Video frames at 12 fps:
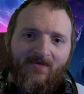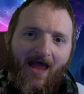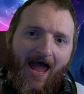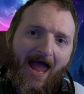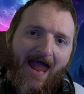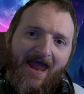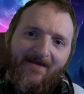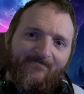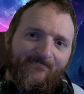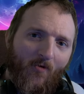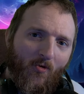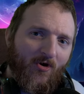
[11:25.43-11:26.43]
i had
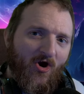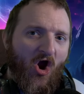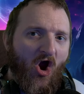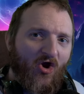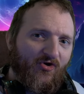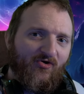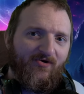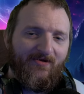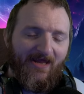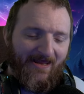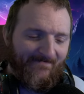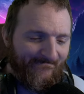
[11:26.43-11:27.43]

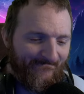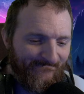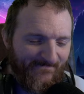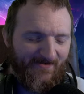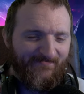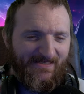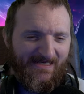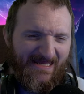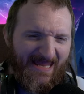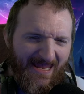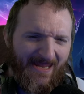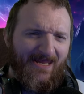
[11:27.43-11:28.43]

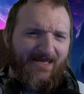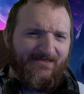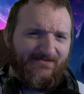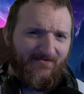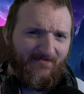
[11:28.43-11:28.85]
458